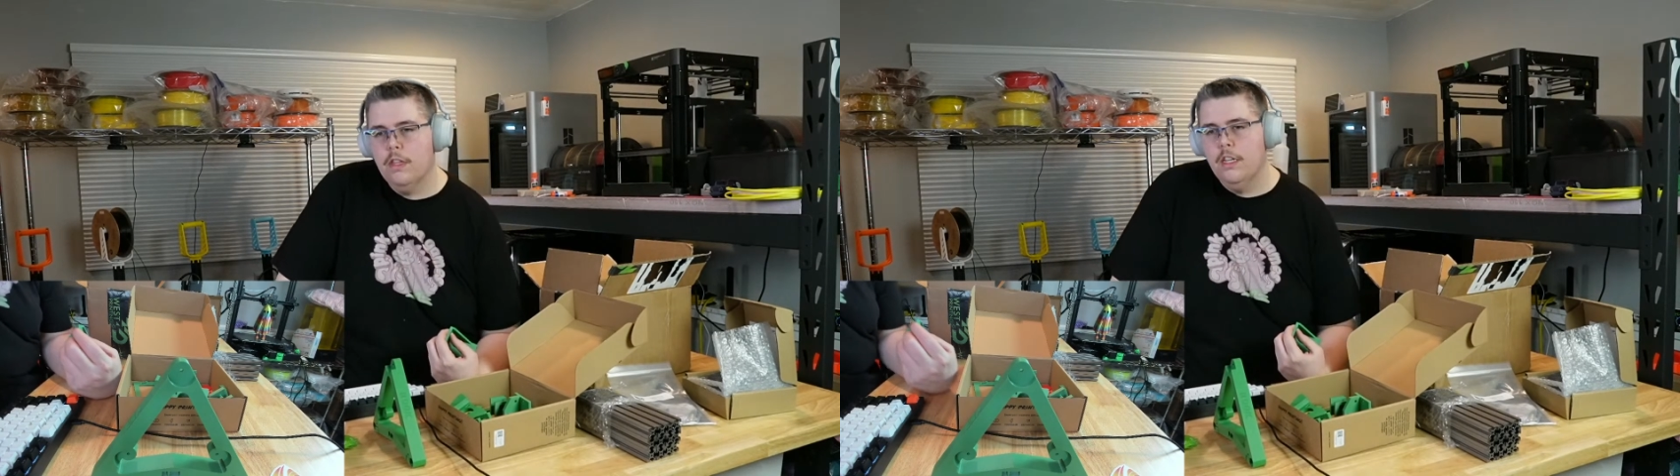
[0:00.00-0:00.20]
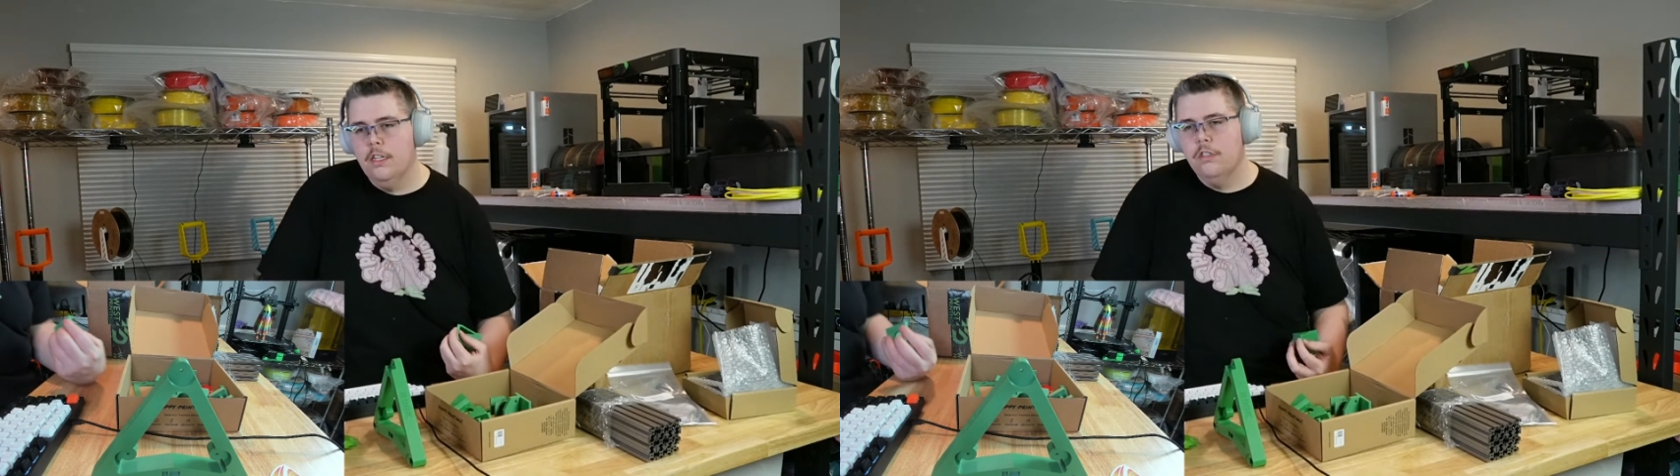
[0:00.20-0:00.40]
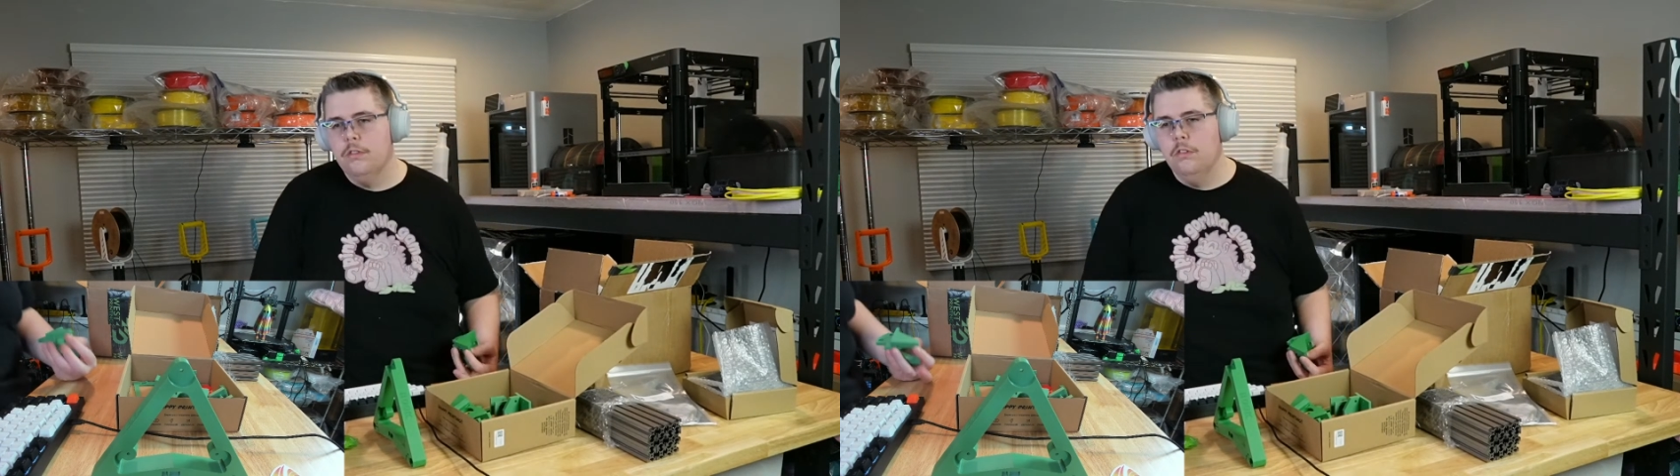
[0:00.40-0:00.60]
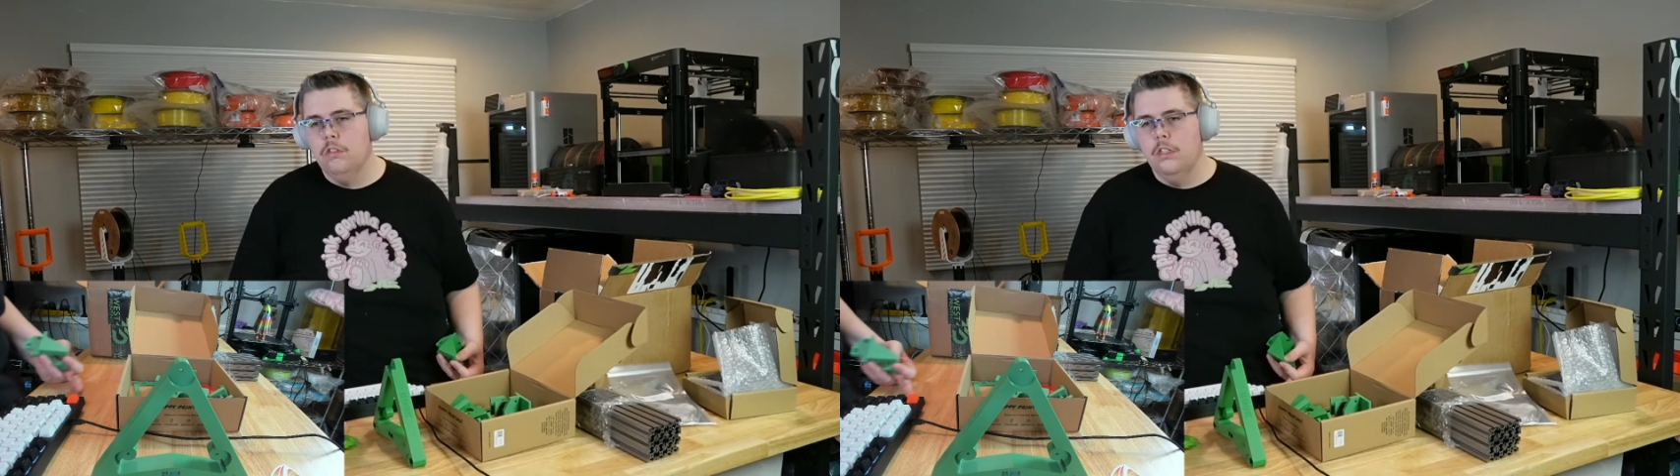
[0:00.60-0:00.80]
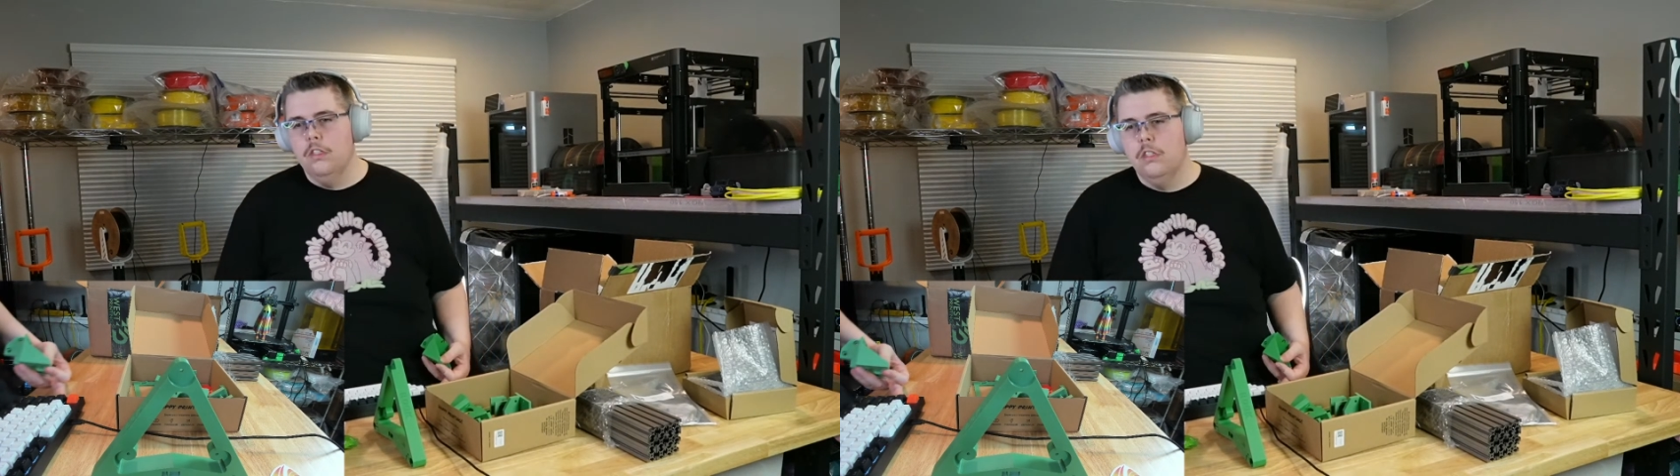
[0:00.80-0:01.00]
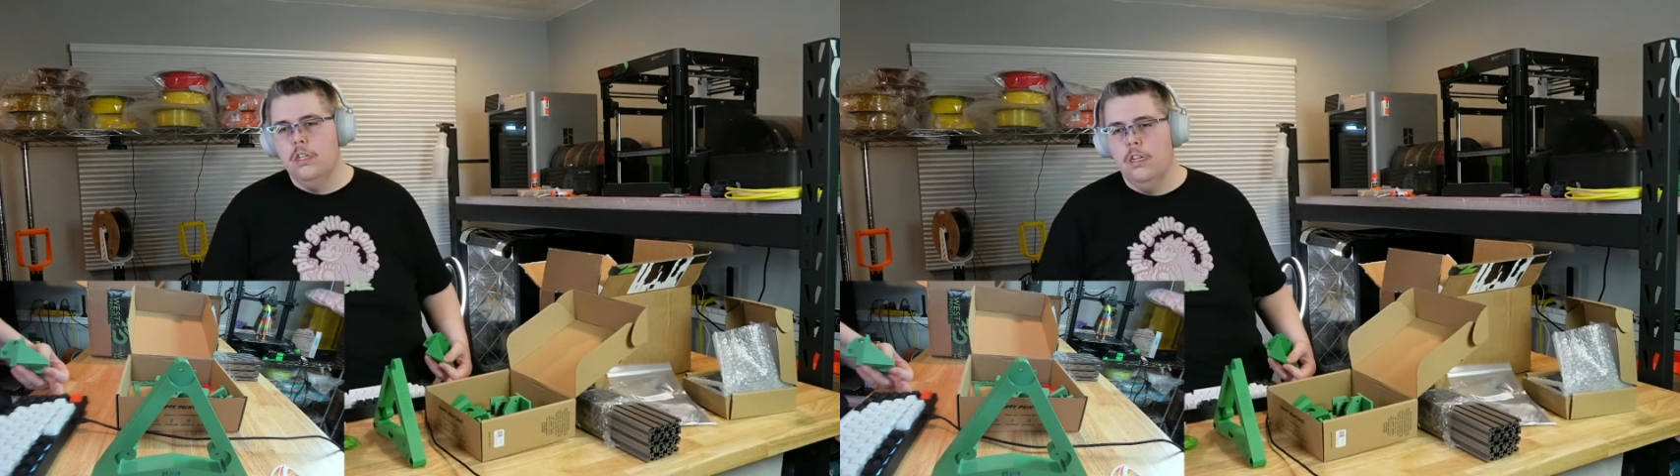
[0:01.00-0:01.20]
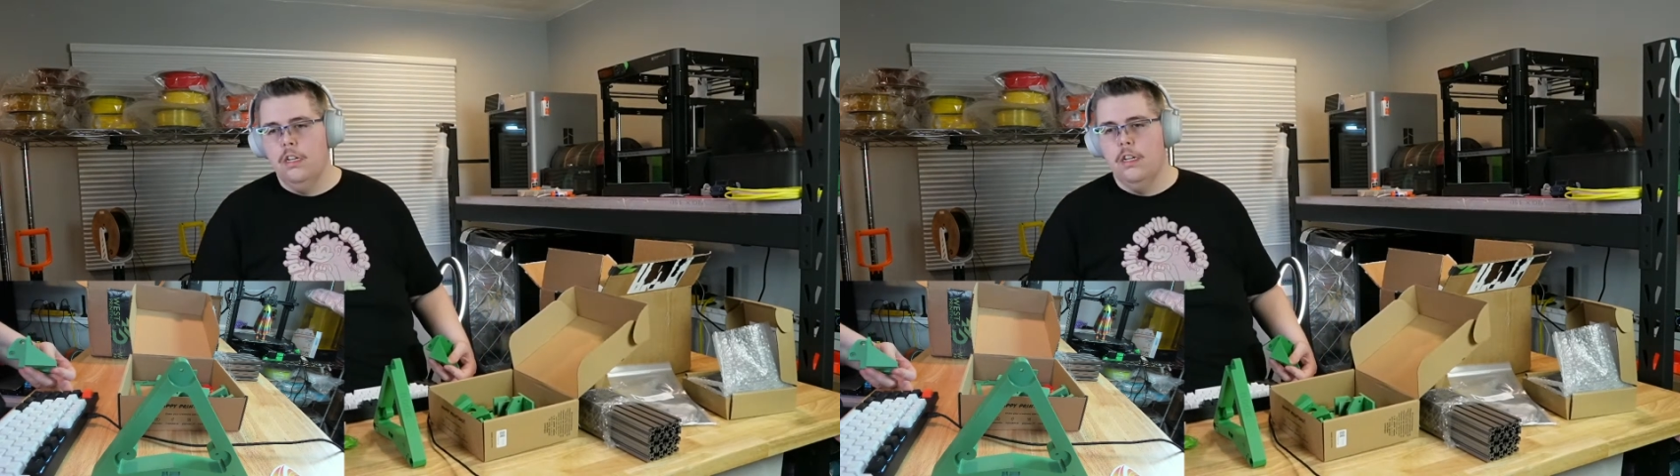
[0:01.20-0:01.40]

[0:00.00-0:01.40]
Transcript: the extrusions.